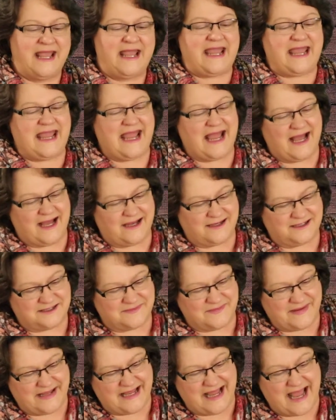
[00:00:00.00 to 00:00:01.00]
He
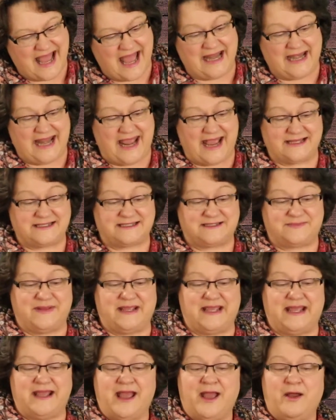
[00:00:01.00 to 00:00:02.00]
hugged me and asked
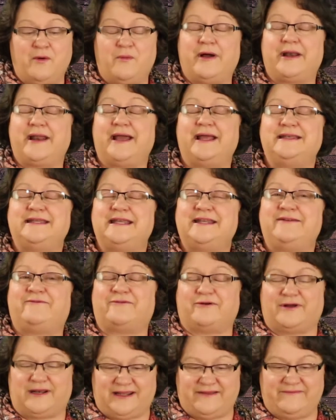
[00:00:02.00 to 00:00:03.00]
me what I did
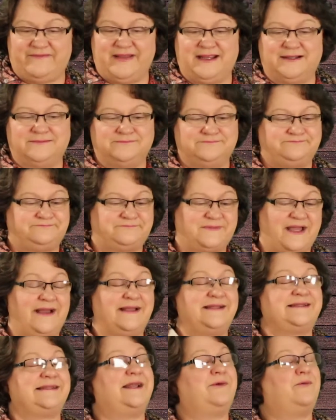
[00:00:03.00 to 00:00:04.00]
for a living.
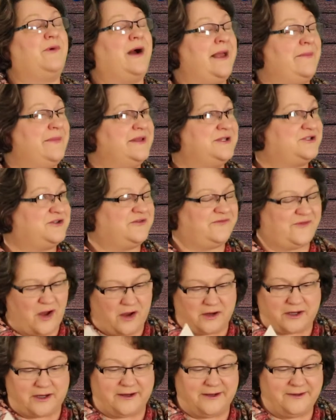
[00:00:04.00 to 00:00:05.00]
I said, "Why, Mr.
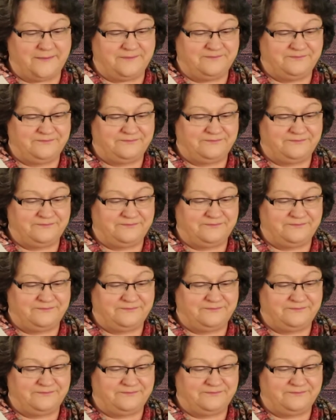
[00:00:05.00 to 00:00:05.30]
Falker,